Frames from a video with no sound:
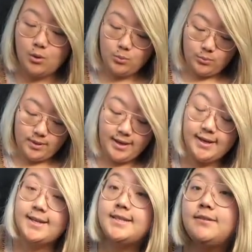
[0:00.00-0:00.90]
oh,
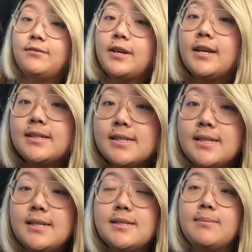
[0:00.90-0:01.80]
and I did forget to
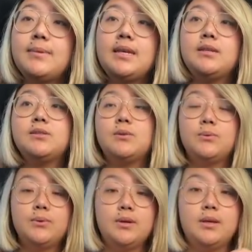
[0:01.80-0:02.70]
say something.
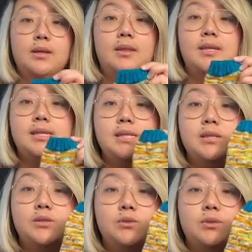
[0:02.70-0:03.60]
So this
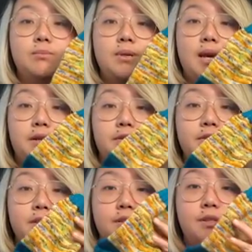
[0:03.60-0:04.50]
is Susan B.
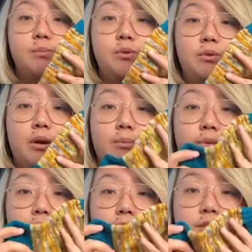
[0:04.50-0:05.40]
Anderson's Smooth
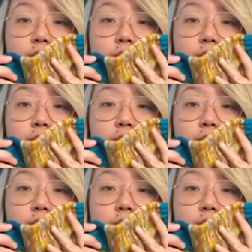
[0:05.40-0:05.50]
Operator